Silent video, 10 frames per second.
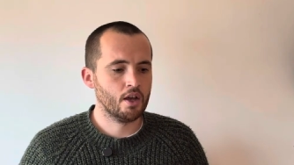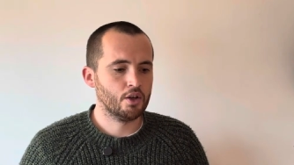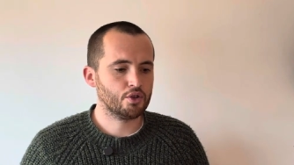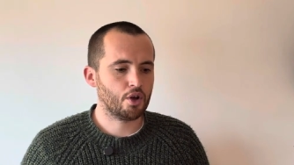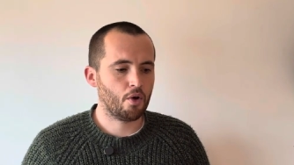
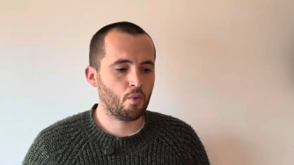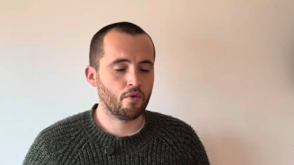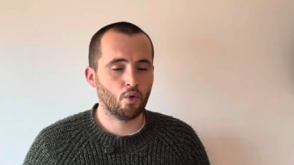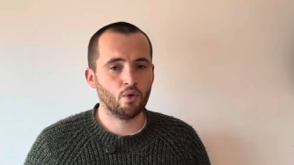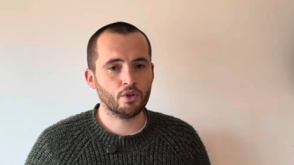So
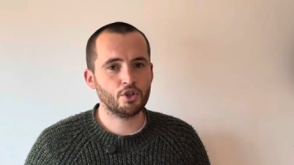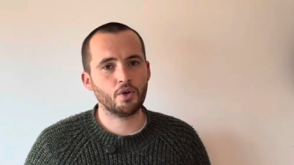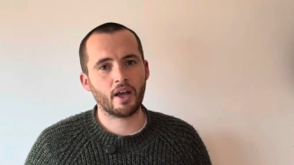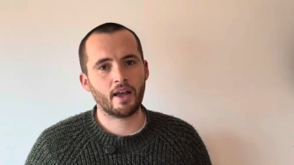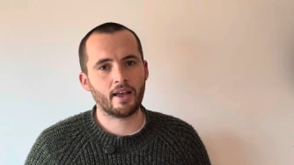with orders,
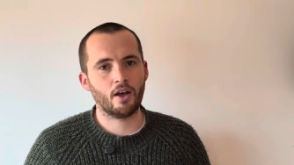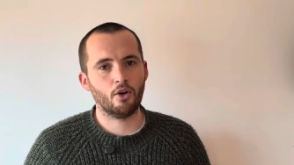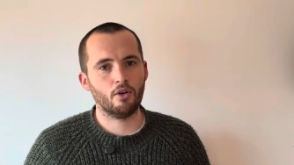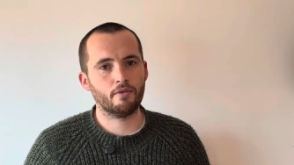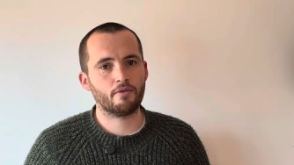you can get
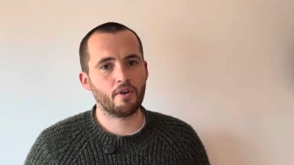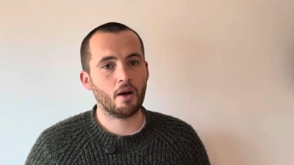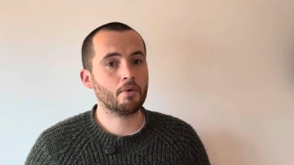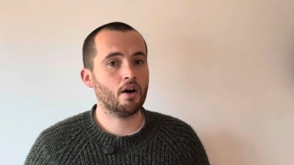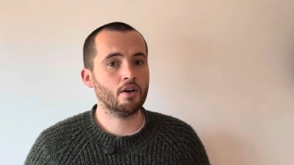a lot of free
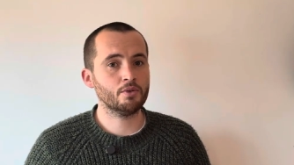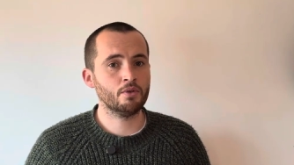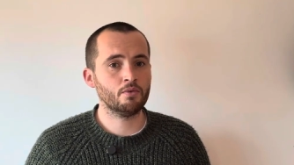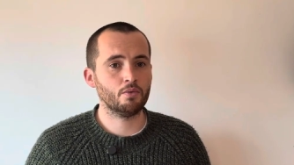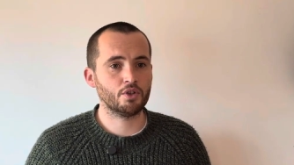up
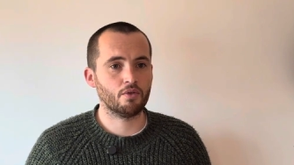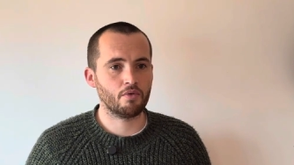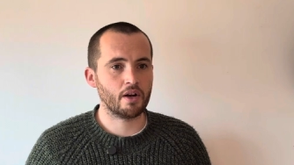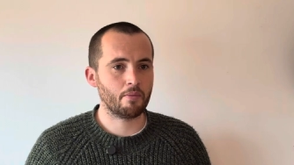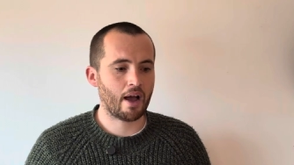guardsmen, which are
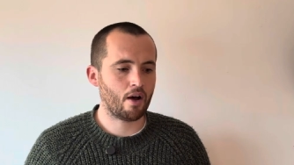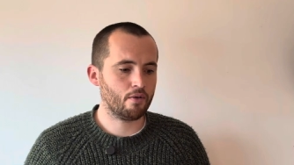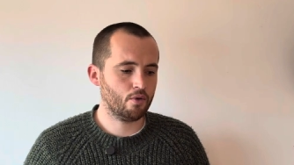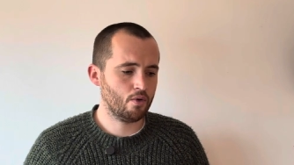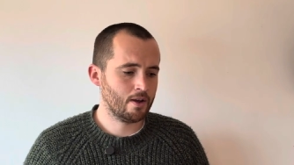really
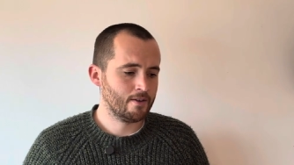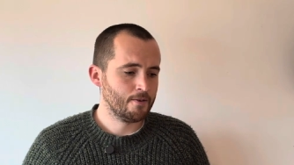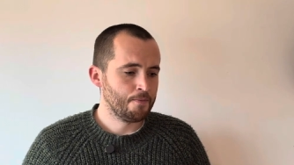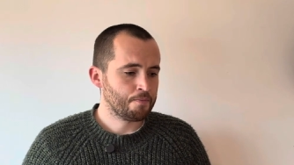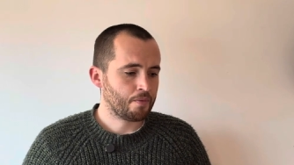powerful.
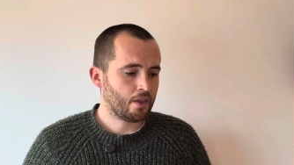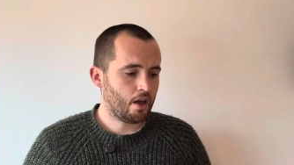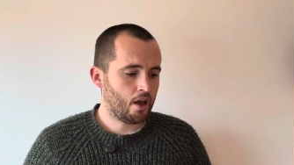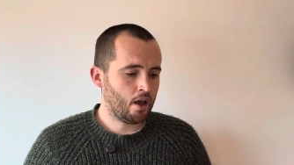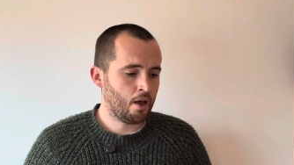
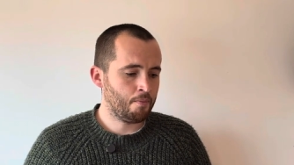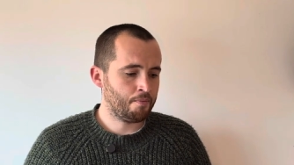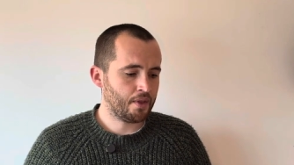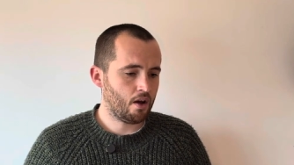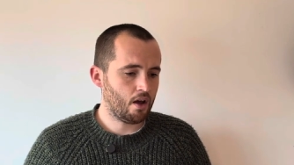
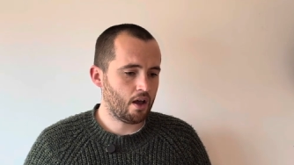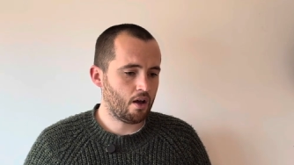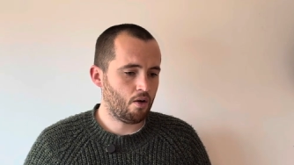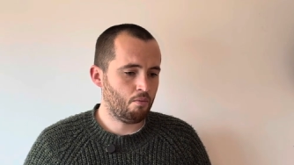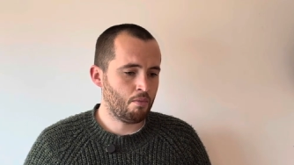
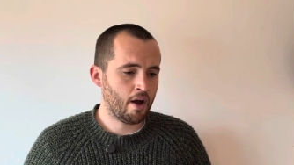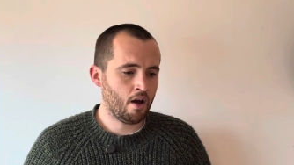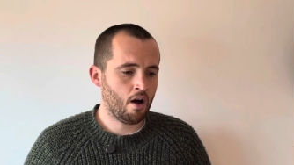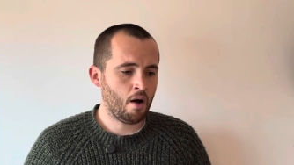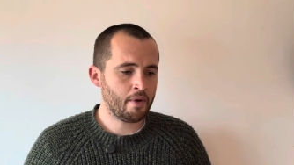
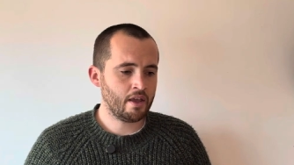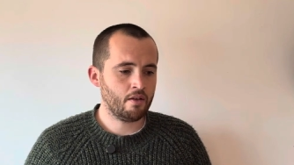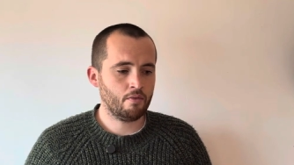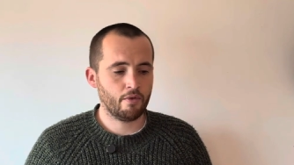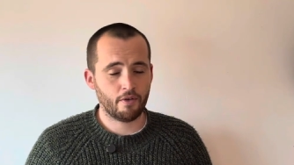My
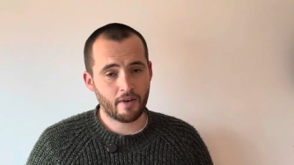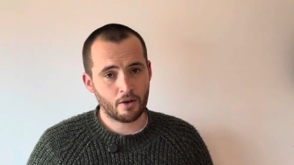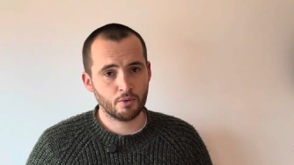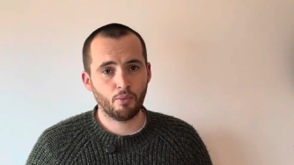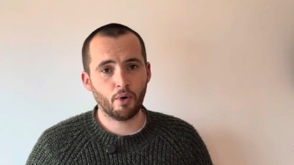army with
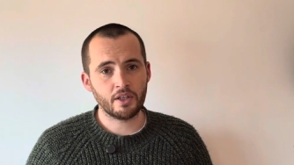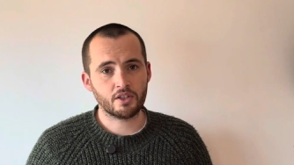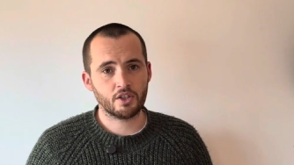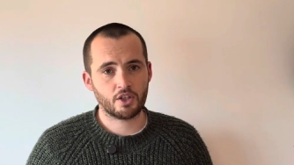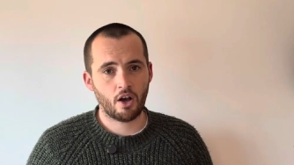1,000
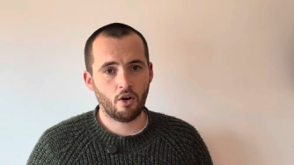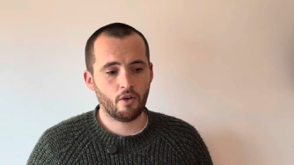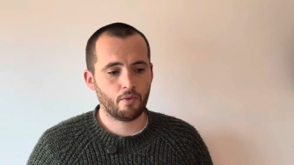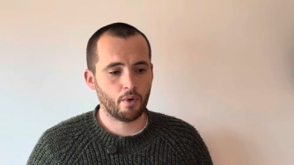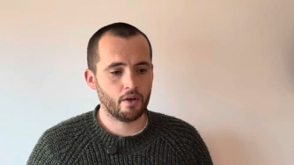points to start
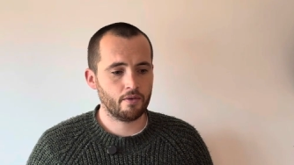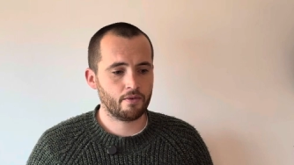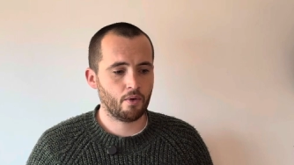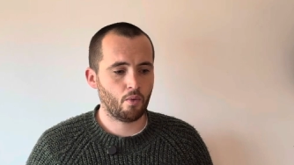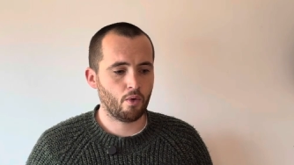off
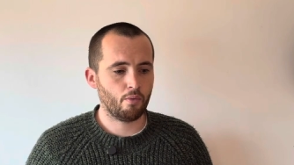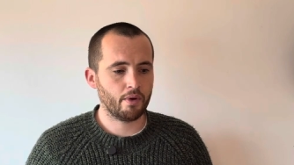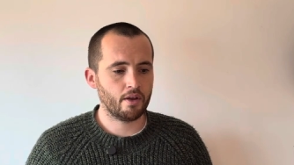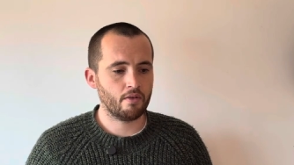with will be